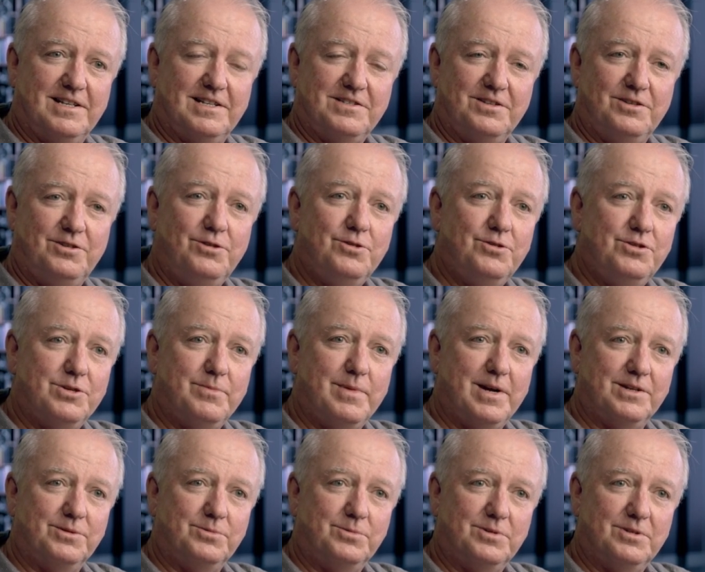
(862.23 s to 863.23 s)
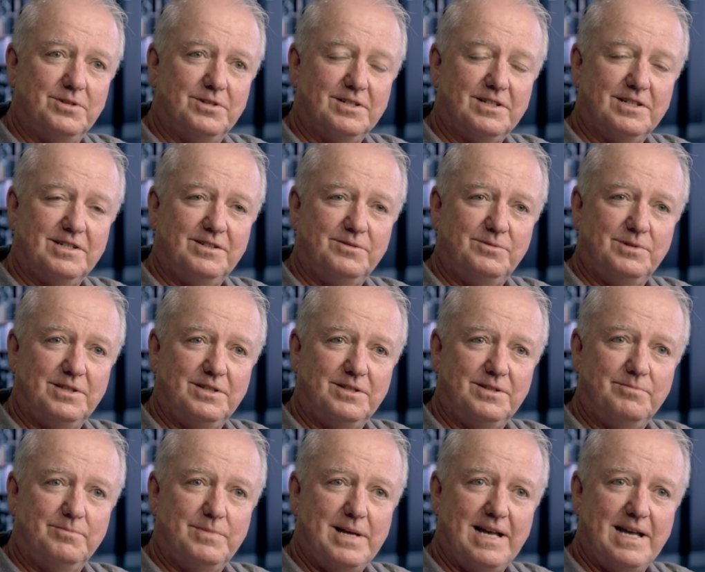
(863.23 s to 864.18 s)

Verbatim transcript: does a huge amount of work with